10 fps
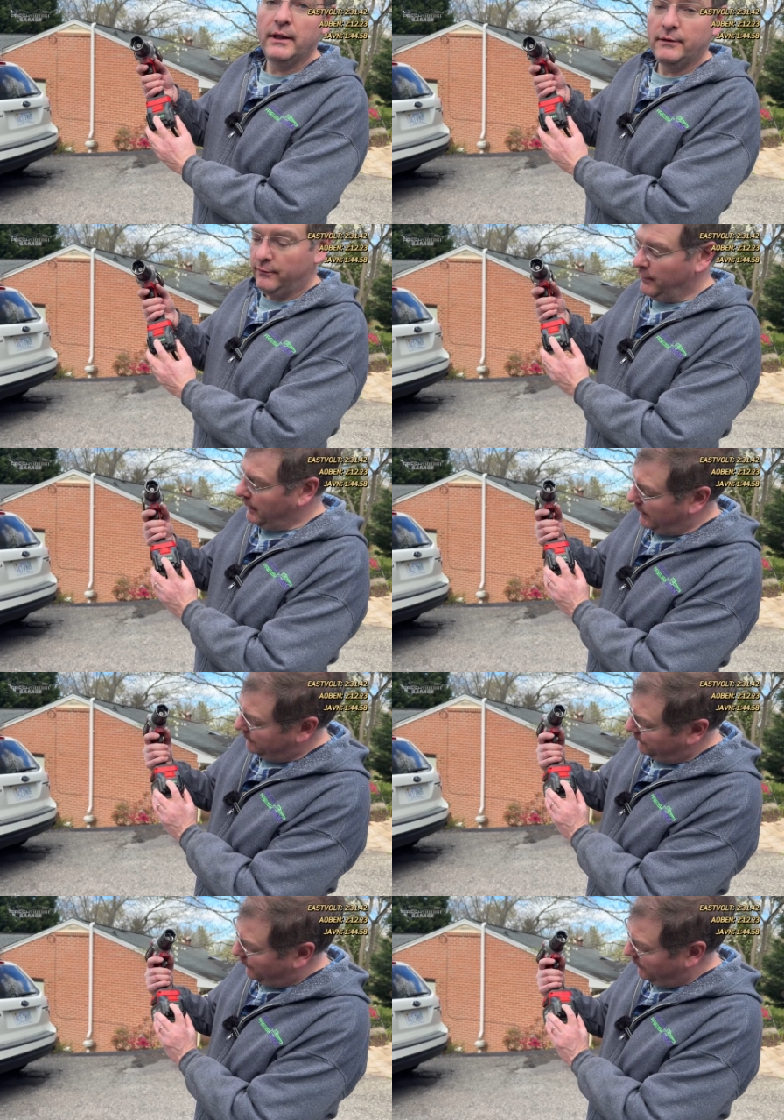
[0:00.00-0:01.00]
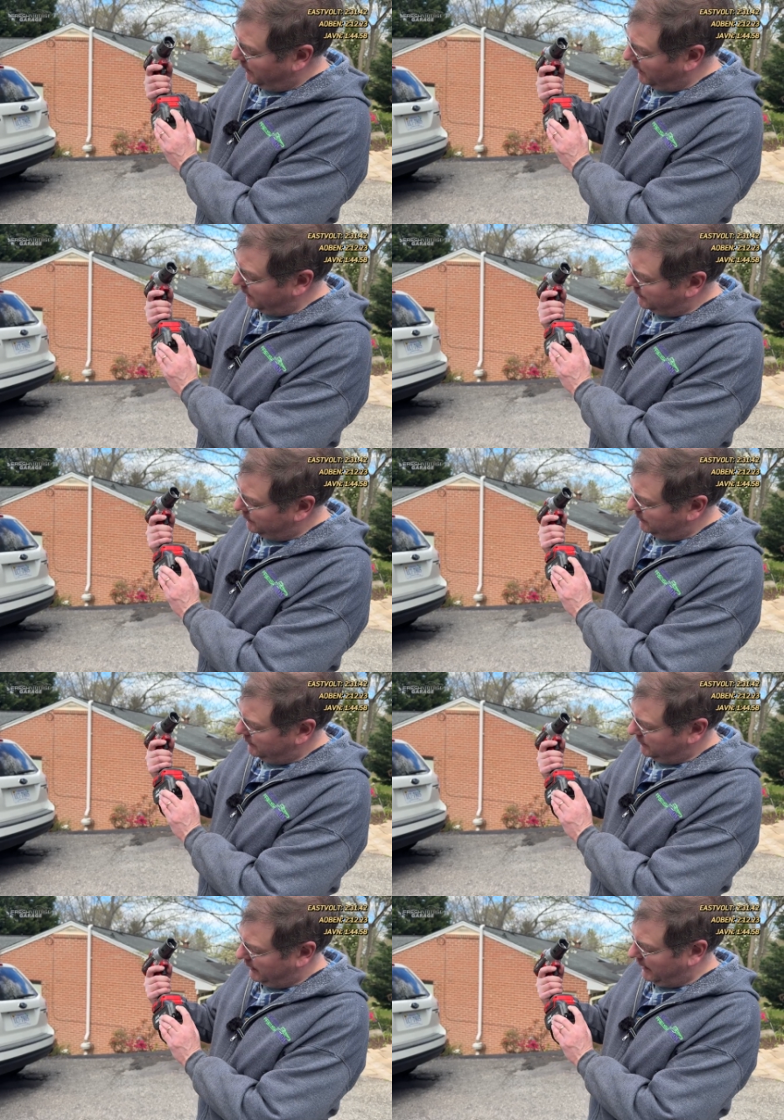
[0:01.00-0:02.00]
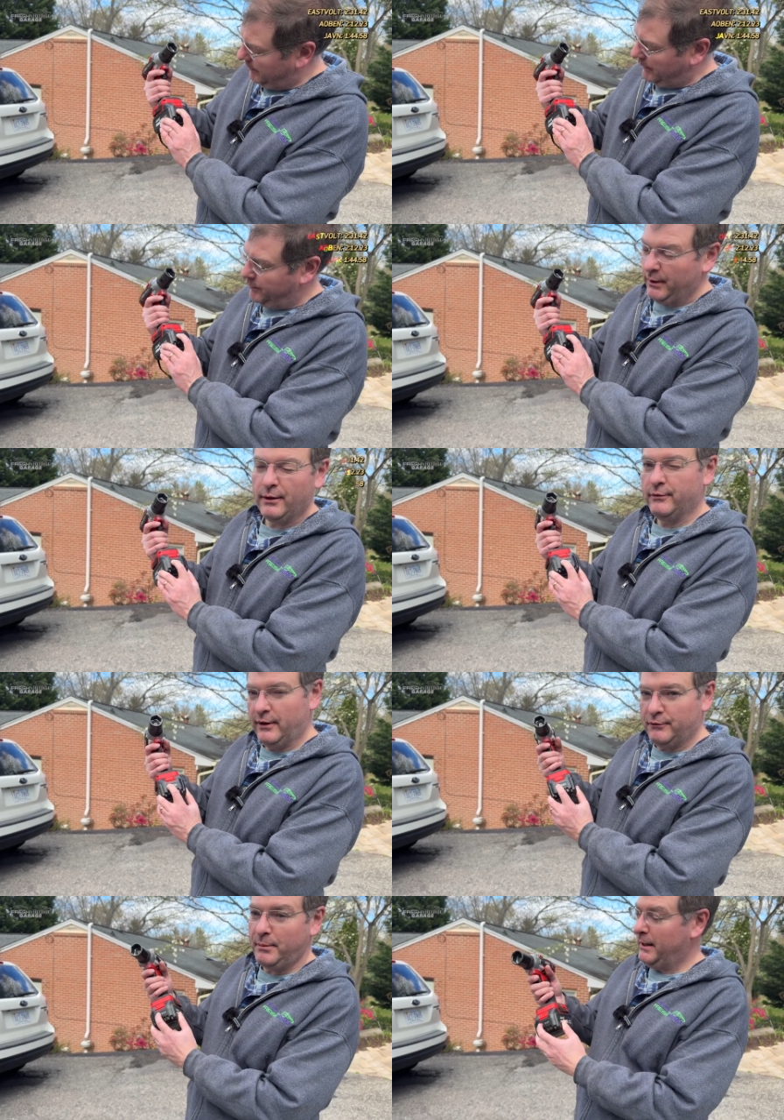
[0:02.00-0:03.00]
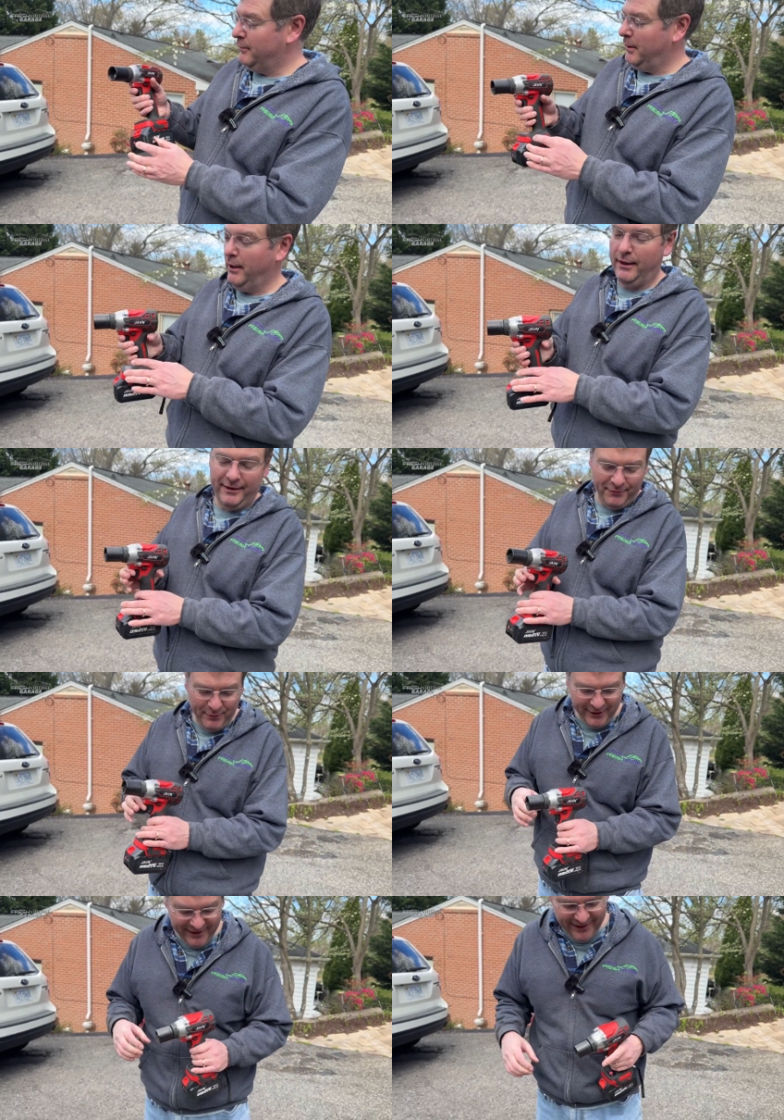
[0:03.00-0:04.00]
it still has 4 bars. It kind of makes me a little suspect, to be honest, but